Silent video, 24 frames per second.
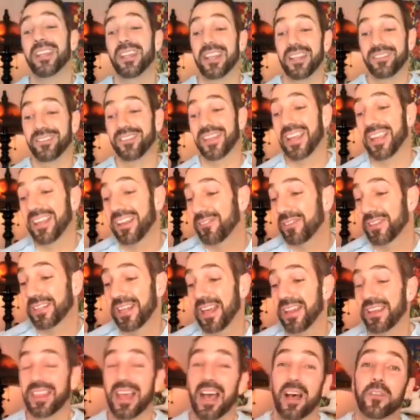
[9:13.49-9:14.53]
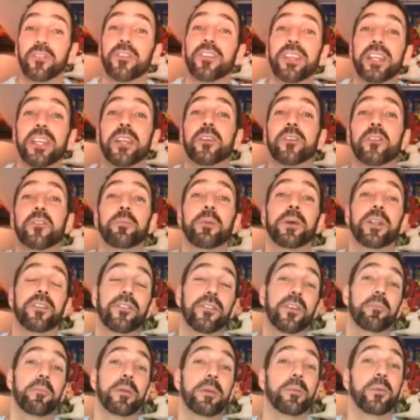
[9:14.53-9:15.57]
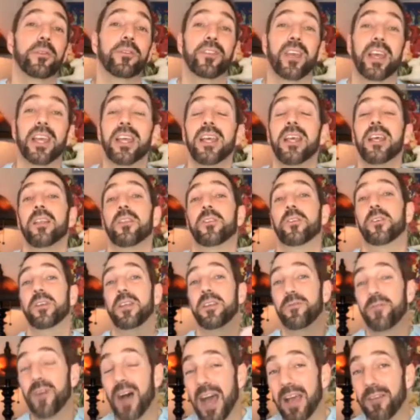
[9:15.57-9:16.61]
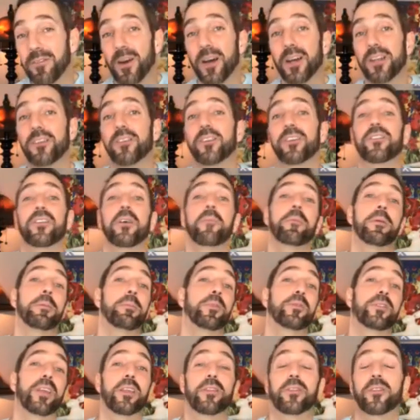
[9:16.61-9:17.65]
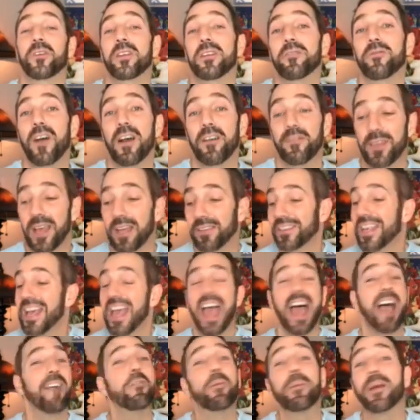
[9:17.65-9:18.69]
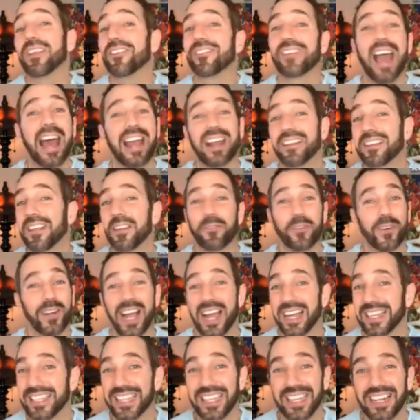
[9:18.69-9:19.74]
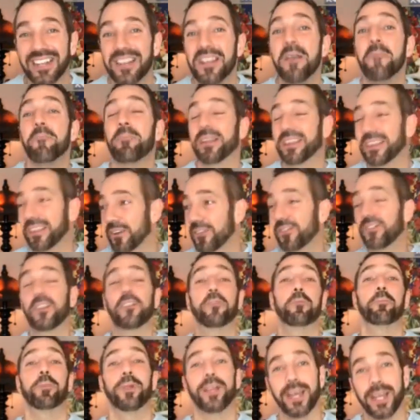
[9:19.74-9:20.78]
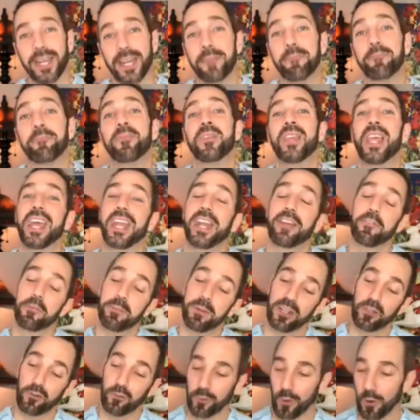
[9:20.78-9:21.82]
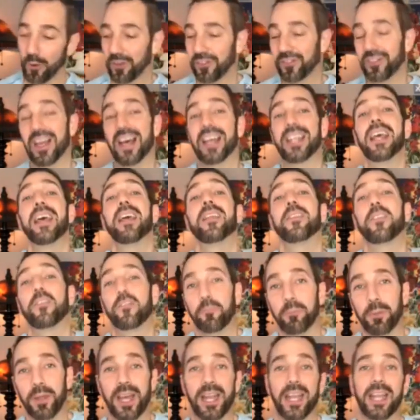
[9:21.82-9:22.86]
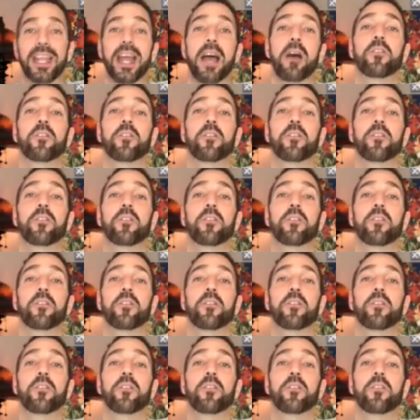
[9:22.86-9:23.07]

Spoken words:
And they say every 10,000 years, but some people say 3,500, some people say 35,000. Everybody's got a different idea, but there's this planet, and everybody's focused on this planet.